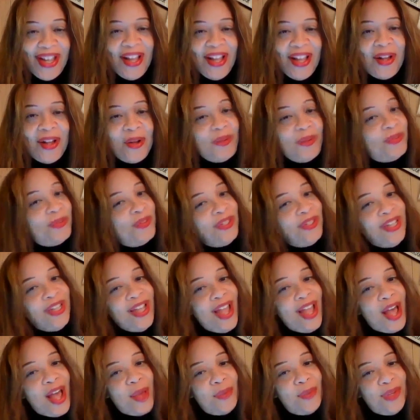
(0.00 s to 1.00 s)

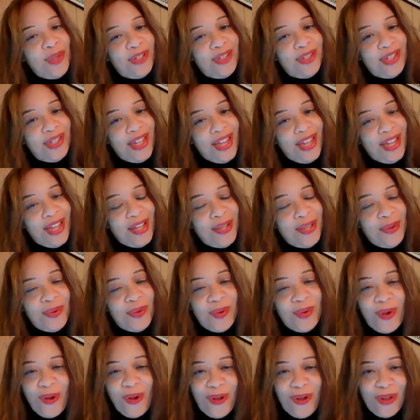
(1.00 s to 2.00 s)
Hopefully, I'll be seeing
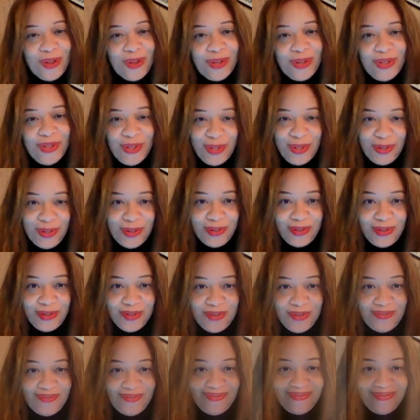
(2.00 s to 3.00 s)
you all soon.